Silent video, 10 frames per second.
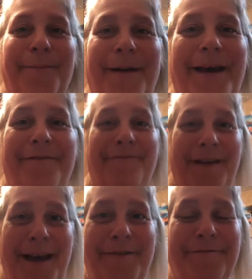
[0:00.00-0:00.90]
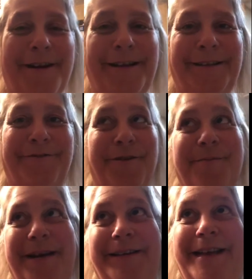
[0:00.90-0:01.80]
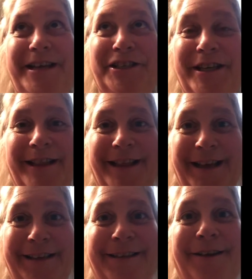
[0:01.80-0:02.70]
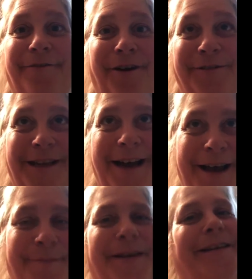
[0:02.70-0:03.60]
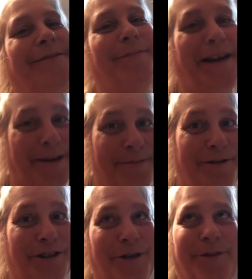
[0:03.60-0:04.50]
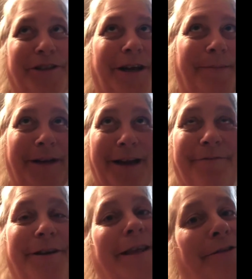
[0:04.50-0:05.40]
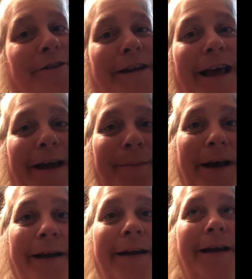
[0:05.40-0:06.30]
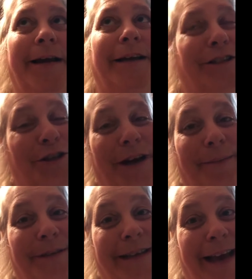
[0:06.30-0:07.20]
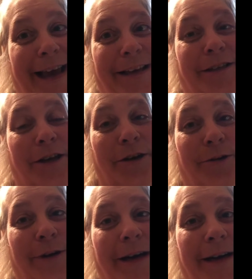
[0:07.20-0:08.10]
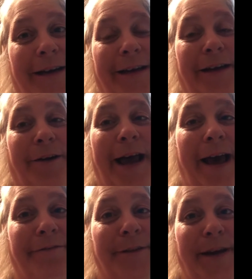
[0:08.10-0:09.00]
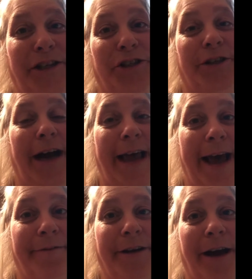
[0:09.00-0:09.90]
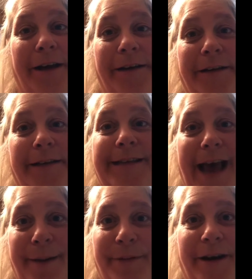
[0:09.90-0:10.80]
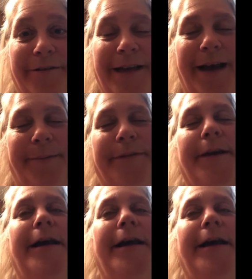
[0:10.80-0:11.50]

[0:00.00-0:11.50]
my favorite fermentation things of all time is my kombucha, which I'm in love with. I drink like about 2 cups a day, so you know, I have to make sure I have it on tap at all times.